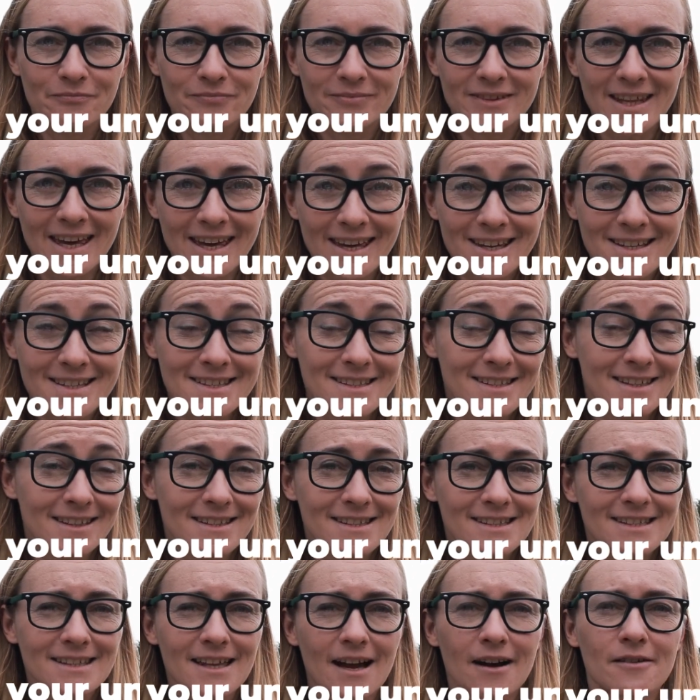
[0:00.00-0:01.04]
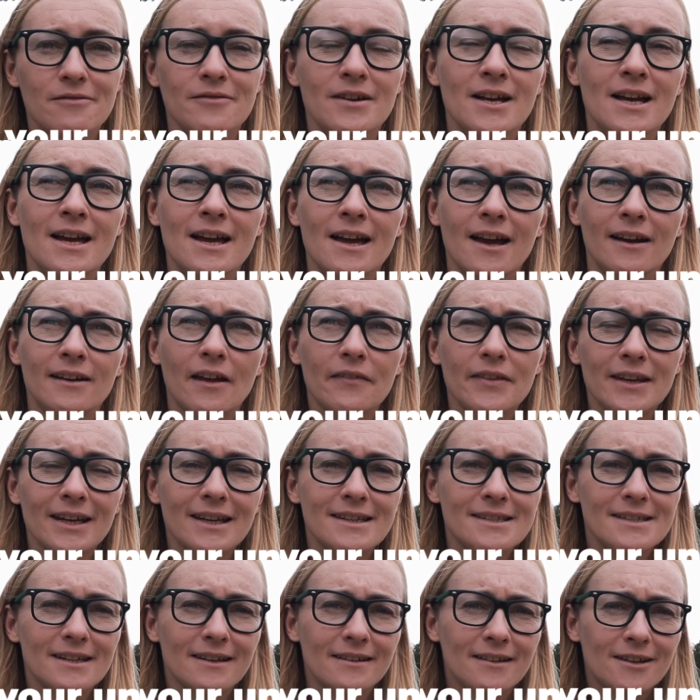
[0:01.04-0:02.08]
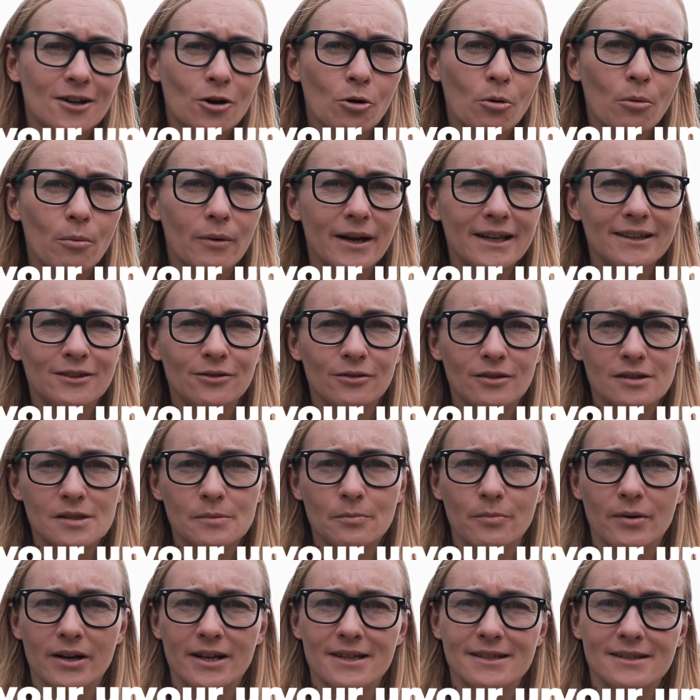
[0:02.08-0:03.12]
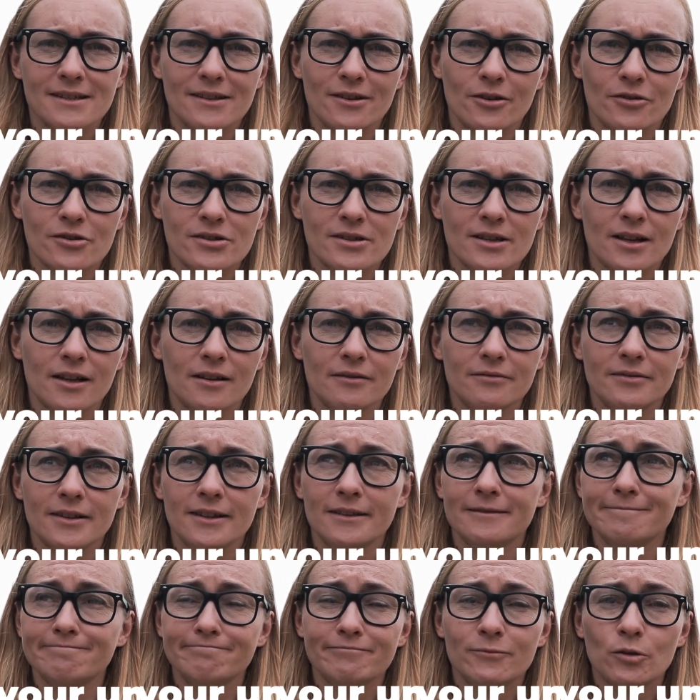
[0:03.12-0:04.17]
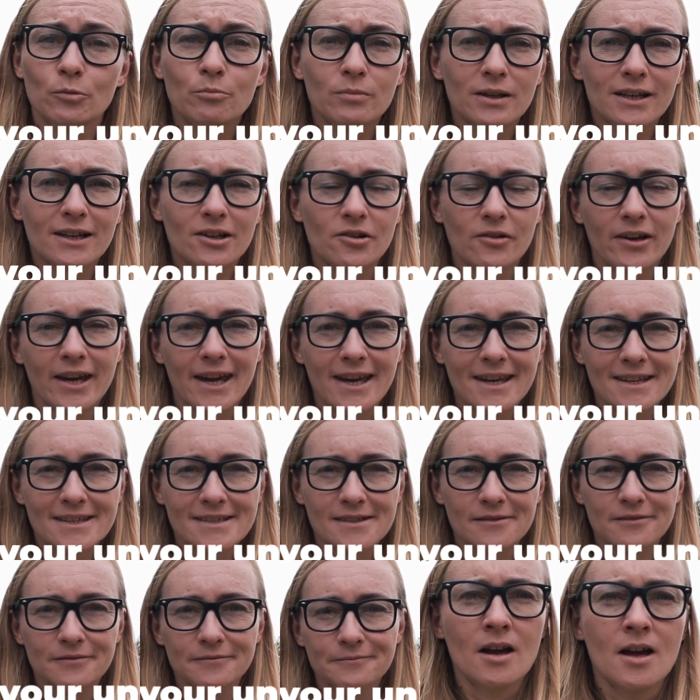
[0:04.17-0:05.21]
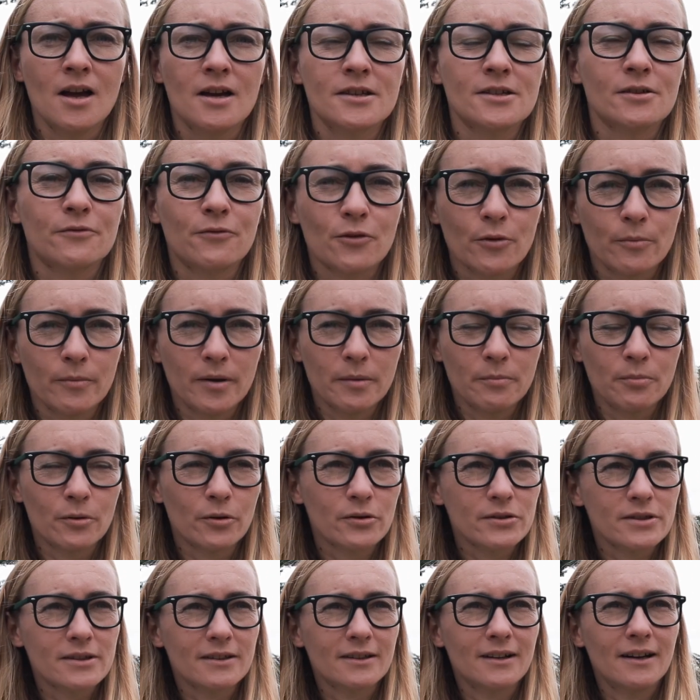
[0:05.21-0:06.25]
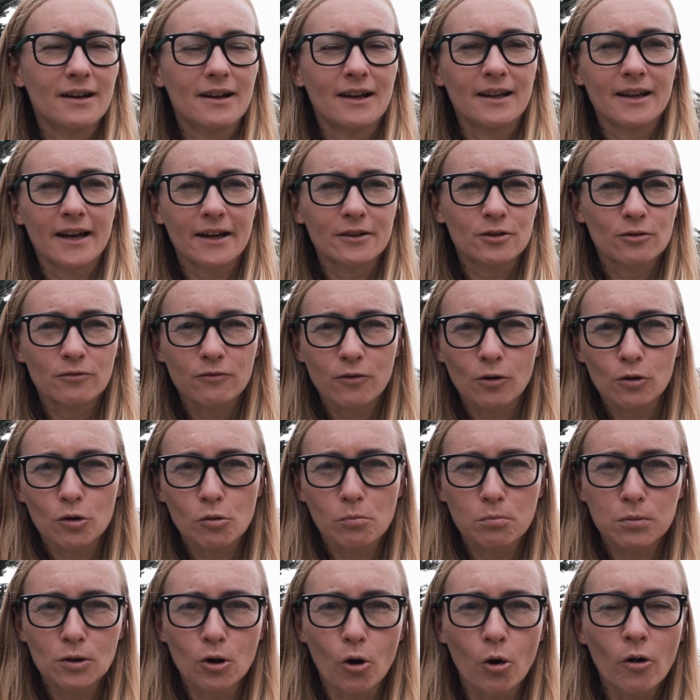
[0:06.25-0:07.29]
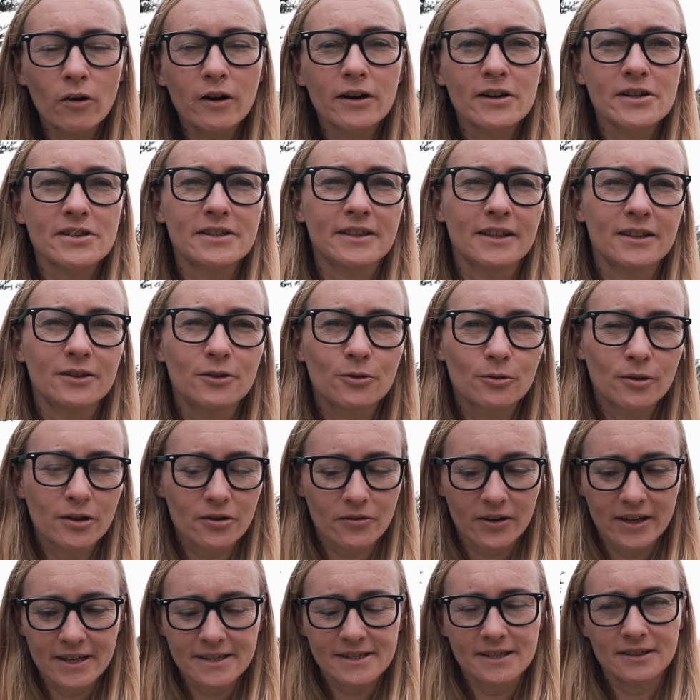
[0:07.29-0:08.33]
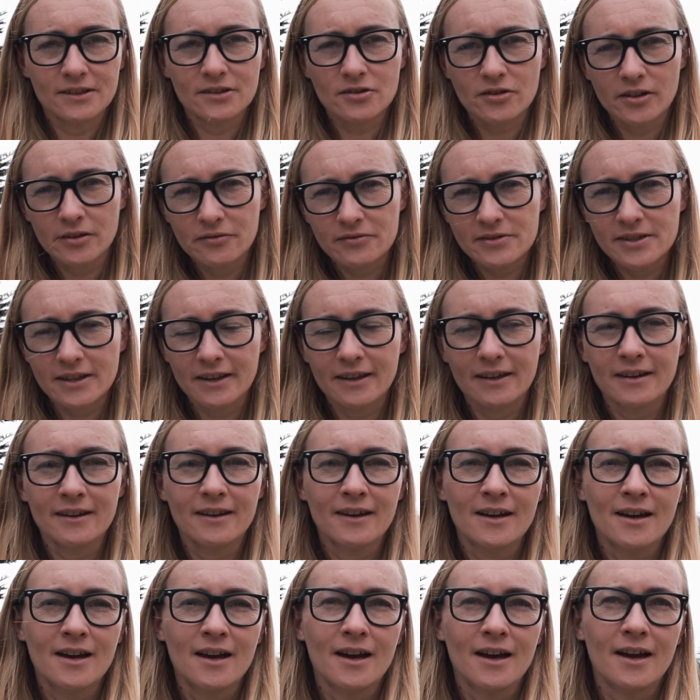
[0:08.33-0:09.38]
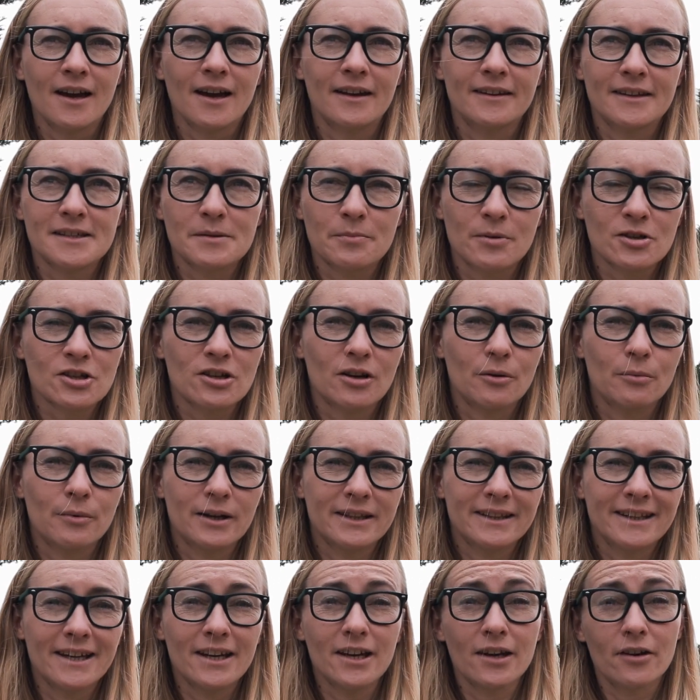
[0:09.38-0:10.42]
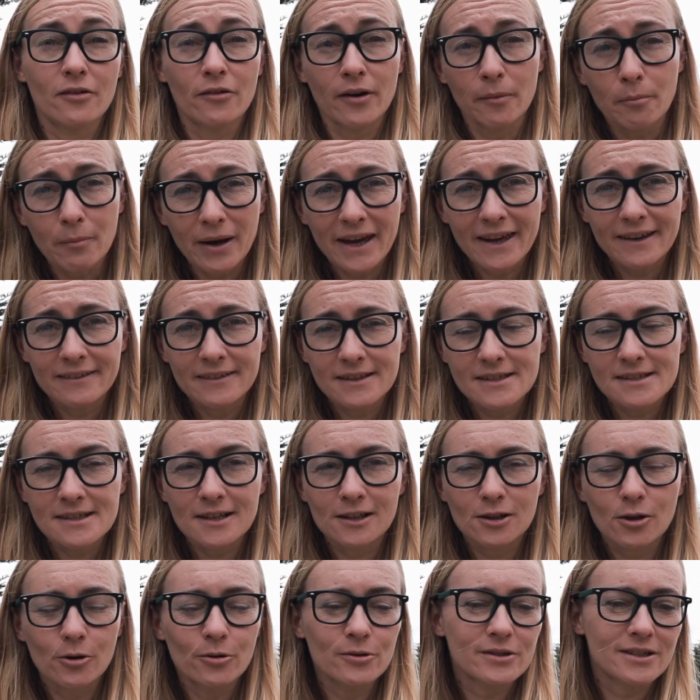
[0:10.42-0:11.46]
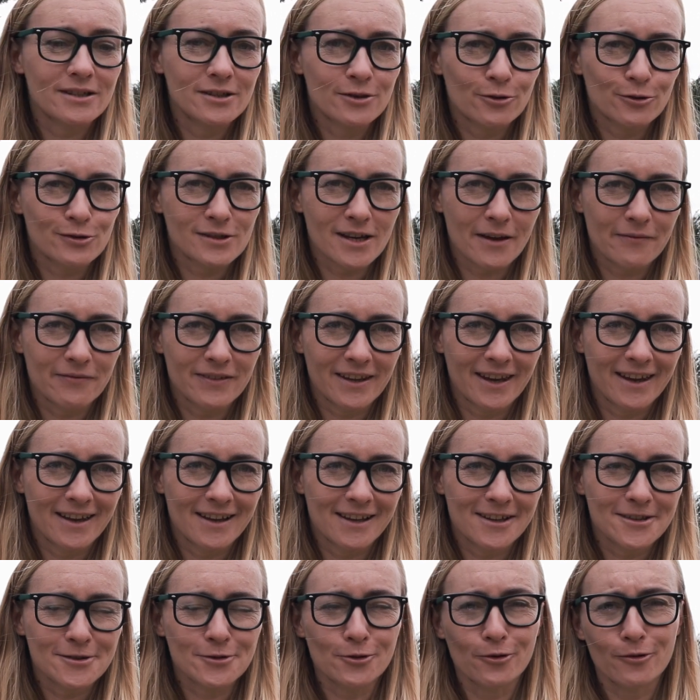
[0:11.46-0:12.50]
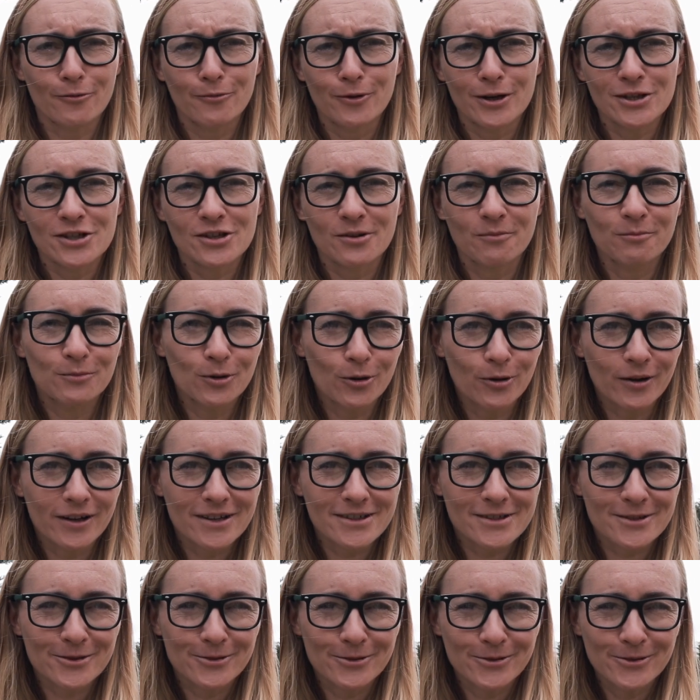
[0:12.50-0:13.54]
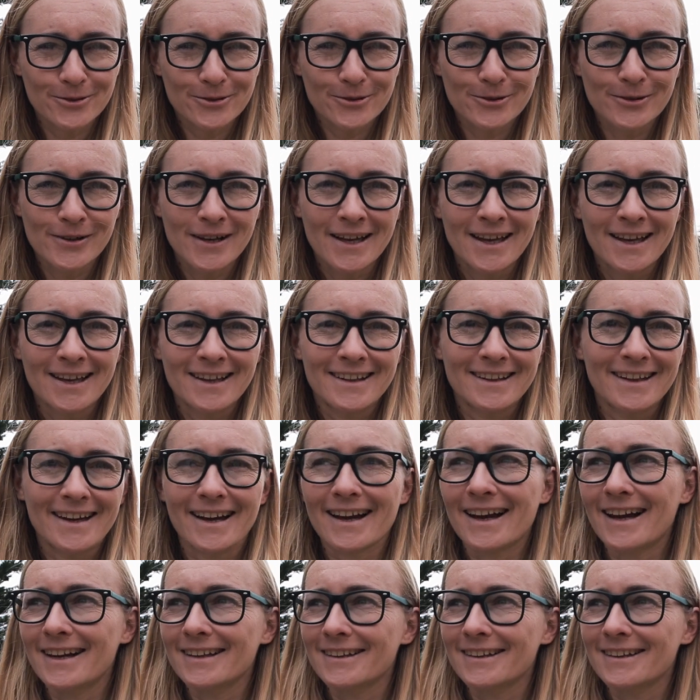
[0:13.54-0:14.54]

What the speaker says: tastes and stuff. And I think it's a cool way to express yourself and to be creative. So for me personally, I like to follow bloggers. They do crazy thrifting, and especially when they remake these clothes into something else, or watching bloggers who do like